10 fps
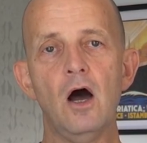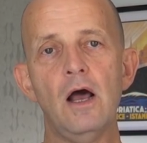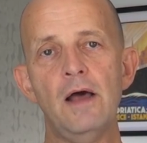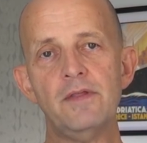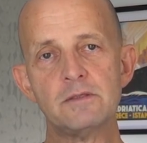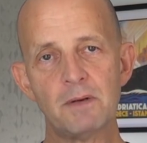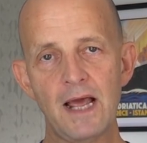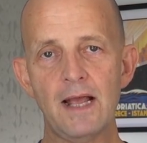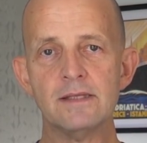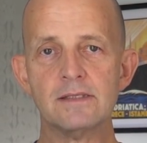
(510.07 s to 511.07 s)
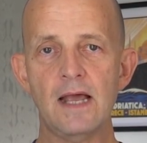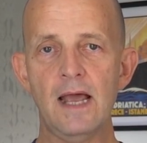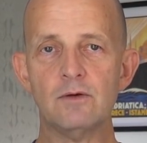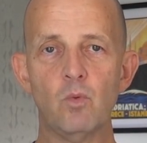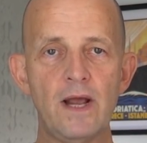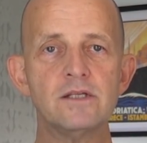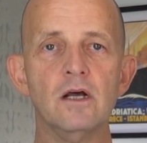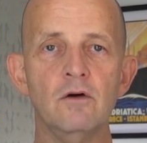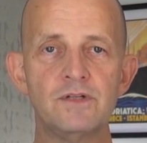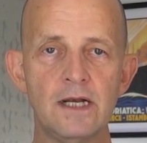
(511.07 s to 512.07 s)
and there's plans and ways
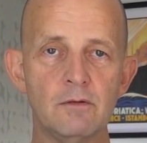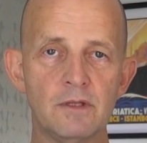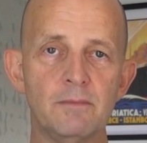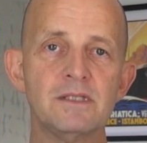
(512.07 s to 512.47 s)
of dealing with them.